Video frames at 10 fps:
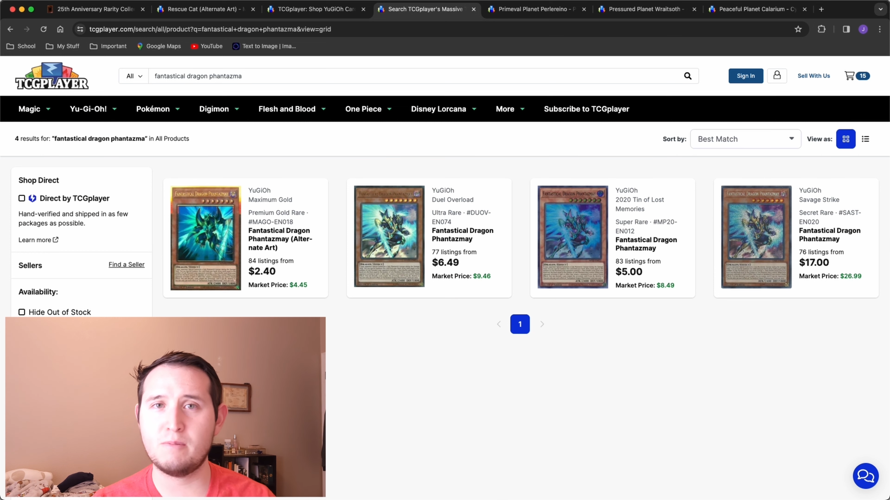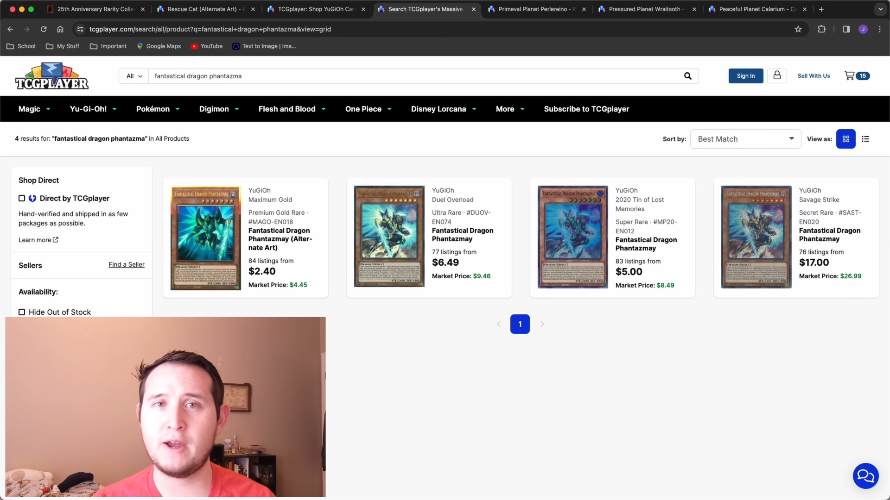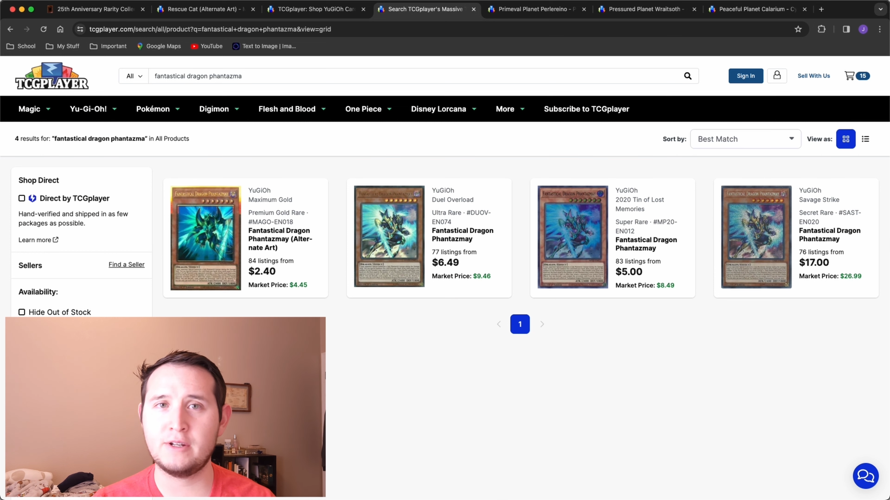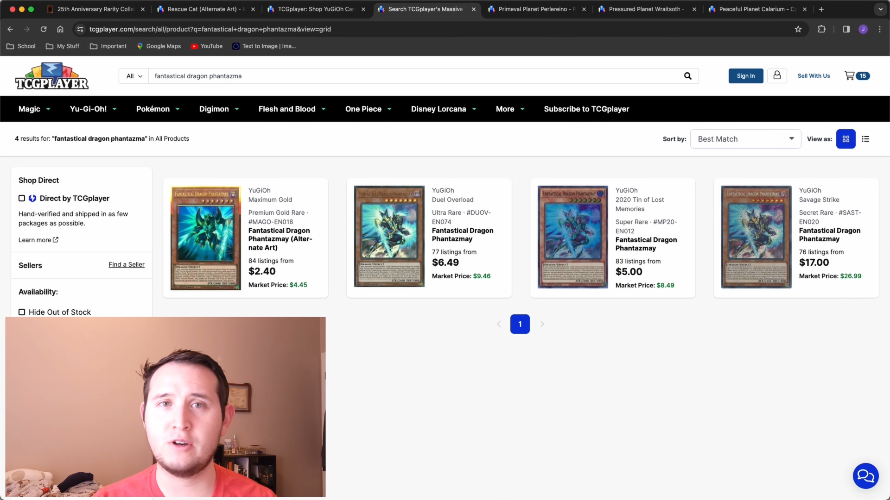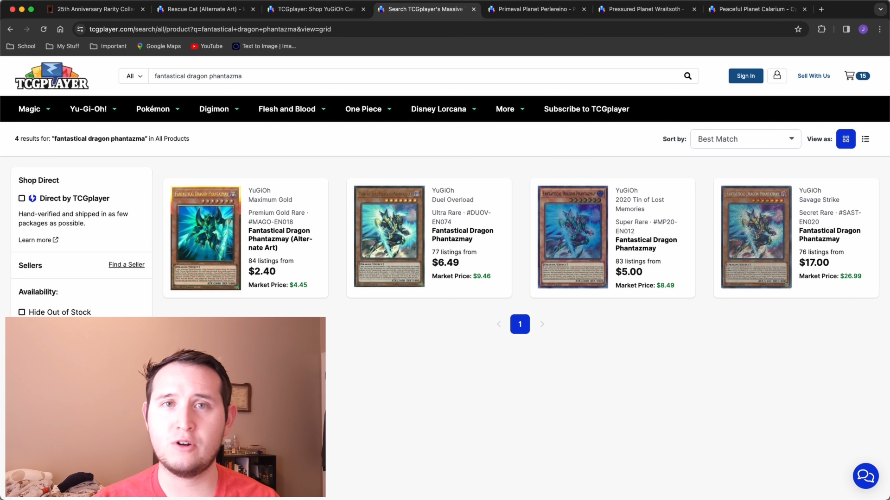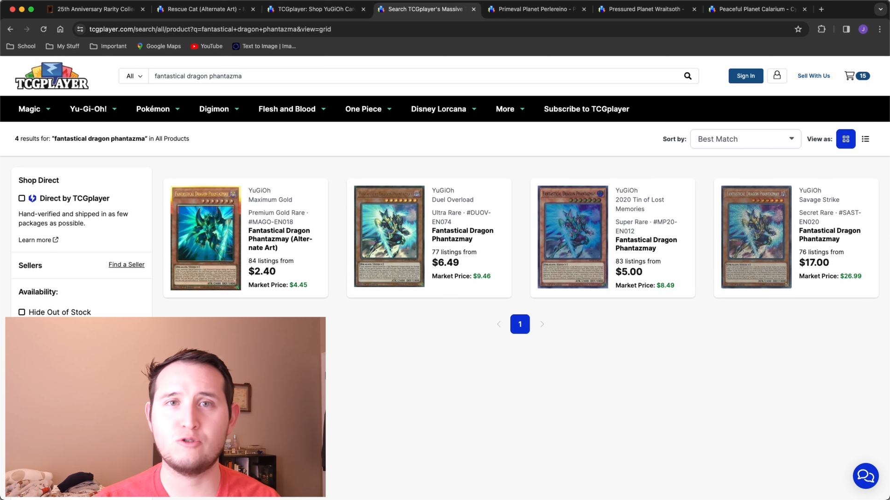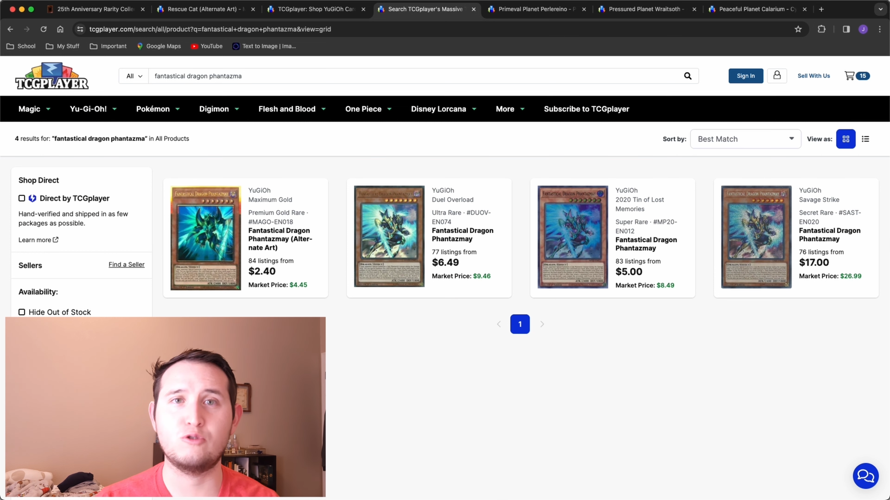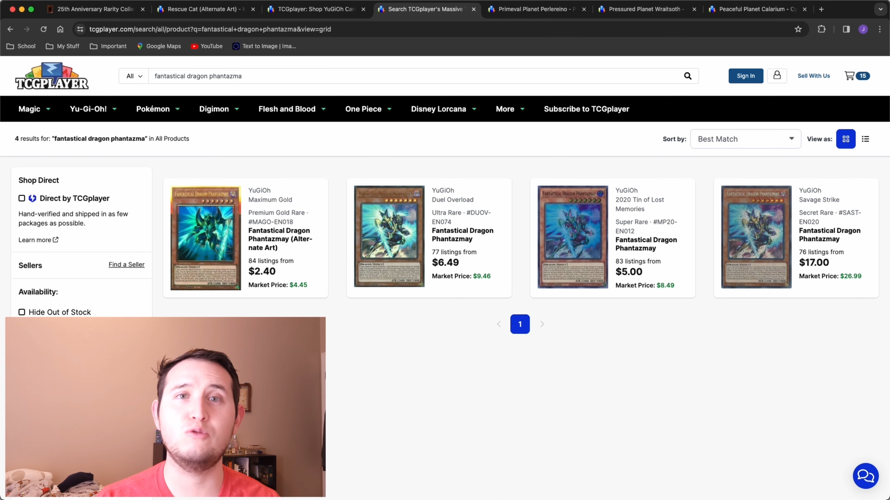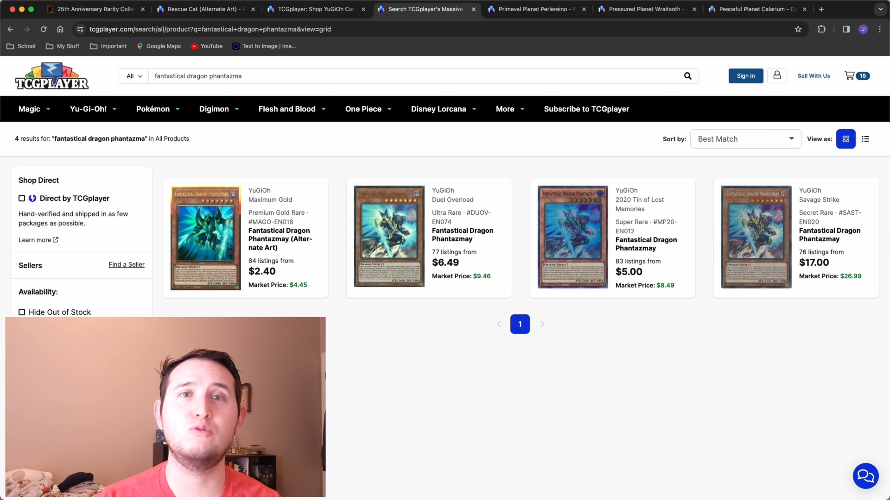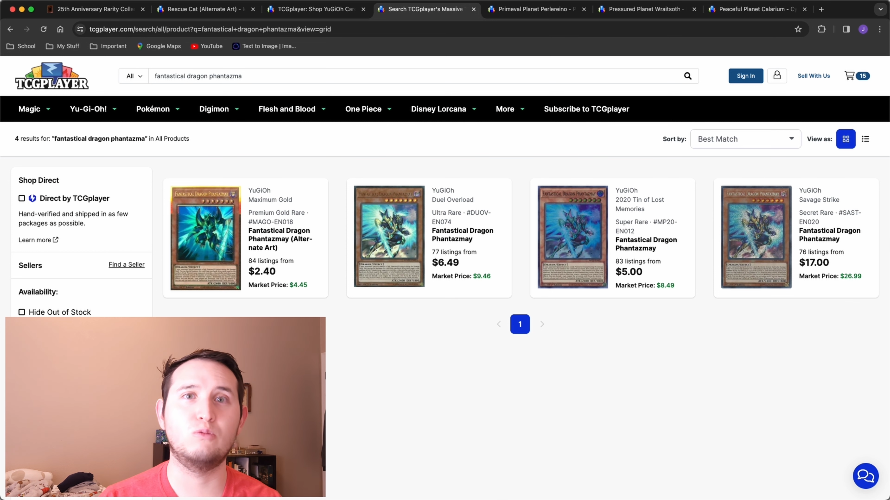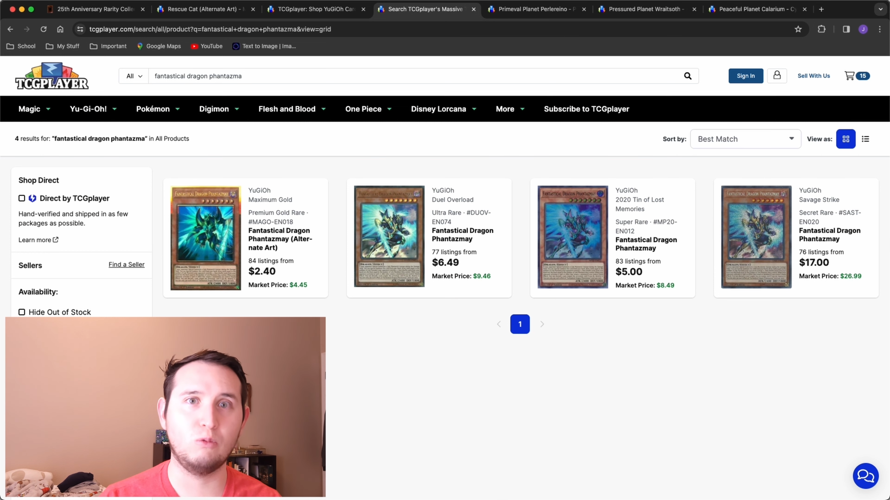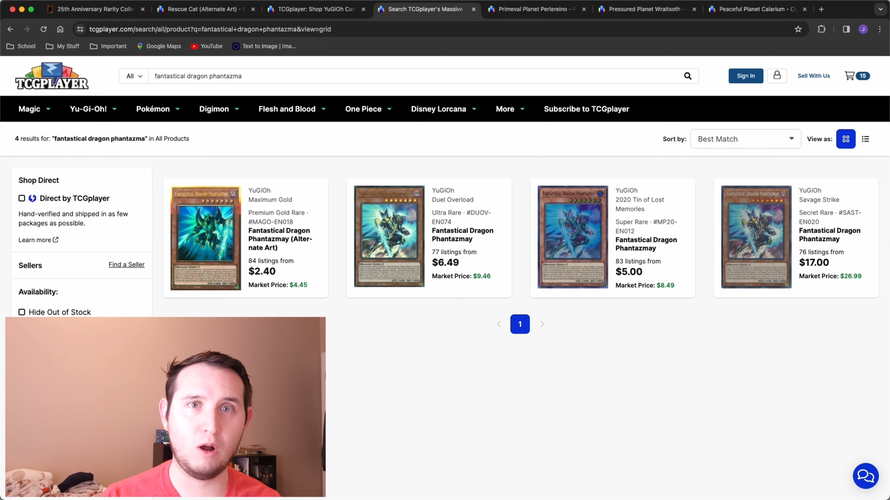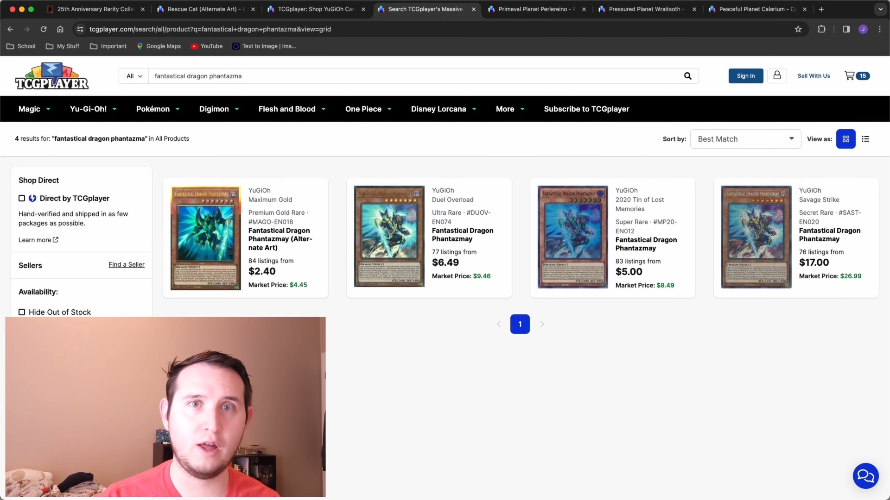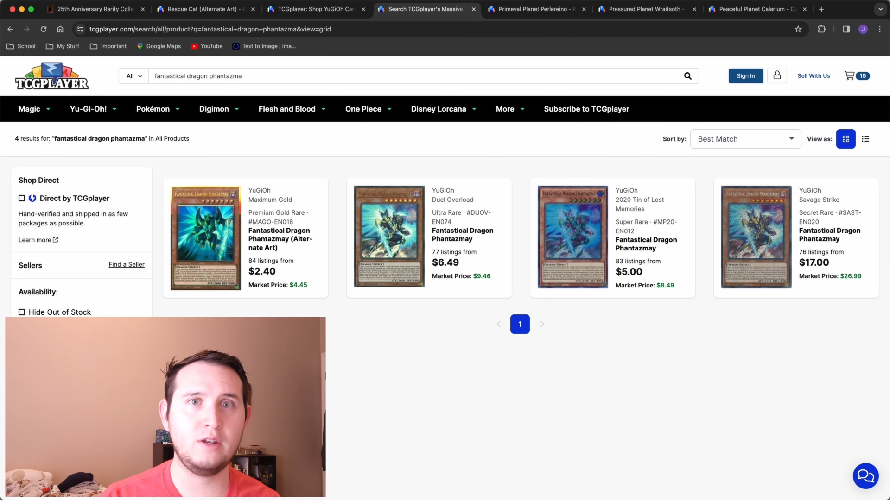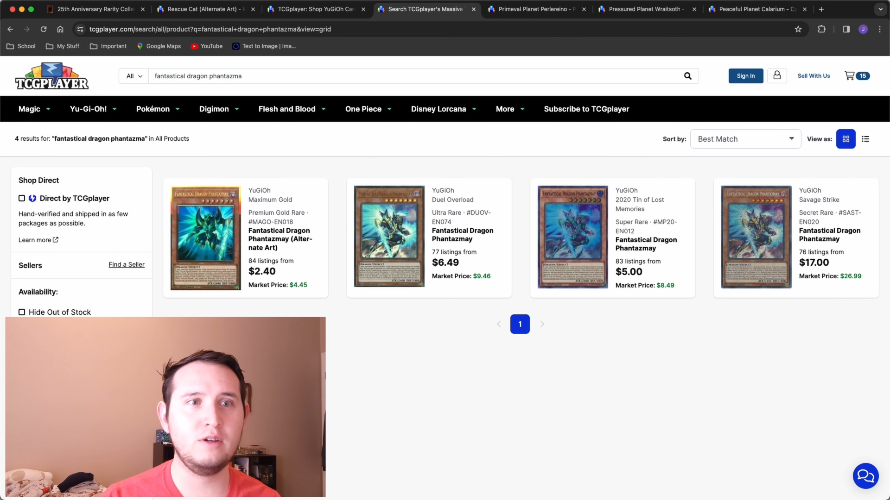bad card to
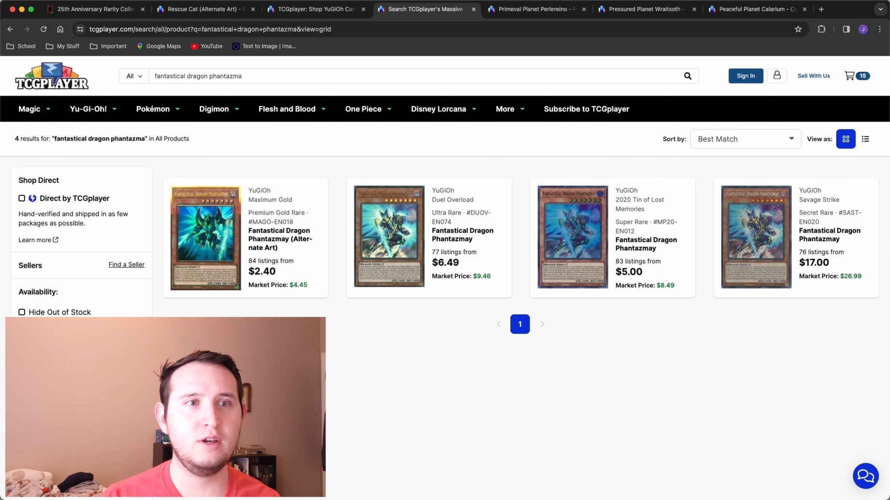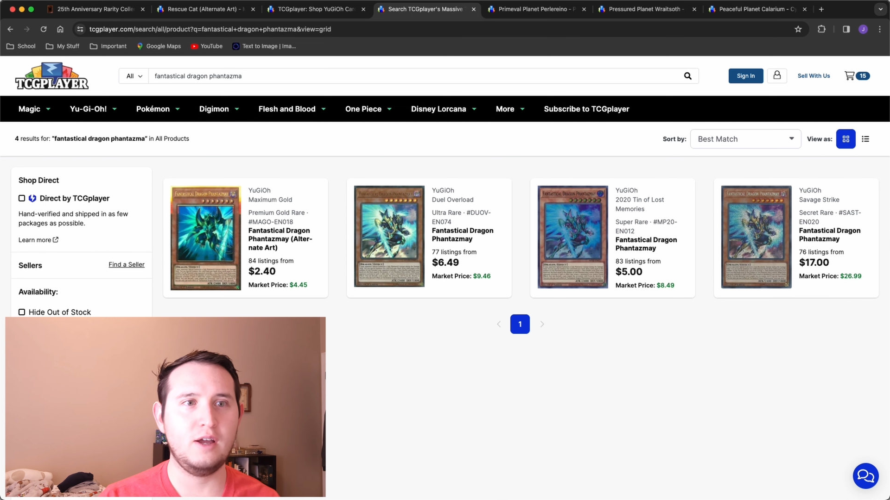run,